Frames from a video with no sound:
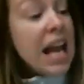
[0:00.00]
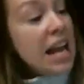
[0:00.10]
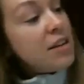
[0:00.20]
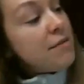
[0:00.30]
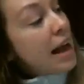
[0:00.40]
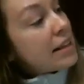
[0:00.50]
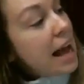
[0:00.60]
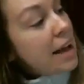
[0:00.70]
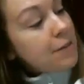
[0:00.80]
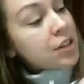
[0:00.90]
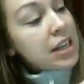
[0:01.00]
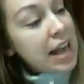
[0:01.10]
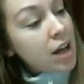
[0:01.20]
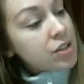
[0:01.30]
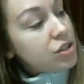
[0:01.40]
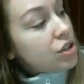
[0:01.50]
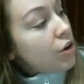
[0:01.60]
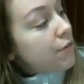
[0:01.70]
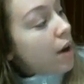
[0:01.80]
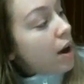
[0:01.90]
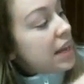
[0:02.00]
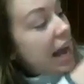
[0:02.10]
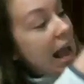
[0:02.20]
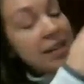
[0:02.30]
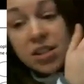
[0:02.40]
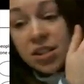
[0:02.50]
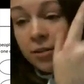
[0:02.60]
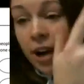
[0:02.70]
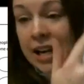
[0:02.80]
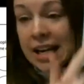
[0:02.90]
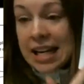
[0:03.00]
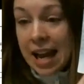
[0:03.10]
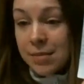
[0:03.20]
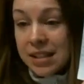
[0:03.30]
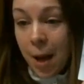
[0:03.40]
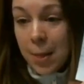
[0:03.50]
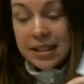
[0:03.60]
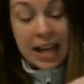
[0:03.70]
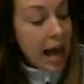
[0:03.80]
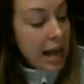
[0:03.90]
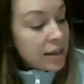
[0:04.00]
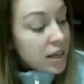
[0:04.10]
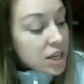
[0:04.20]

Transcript: And in fact, I filled it out so far that I had to start writing names down the side.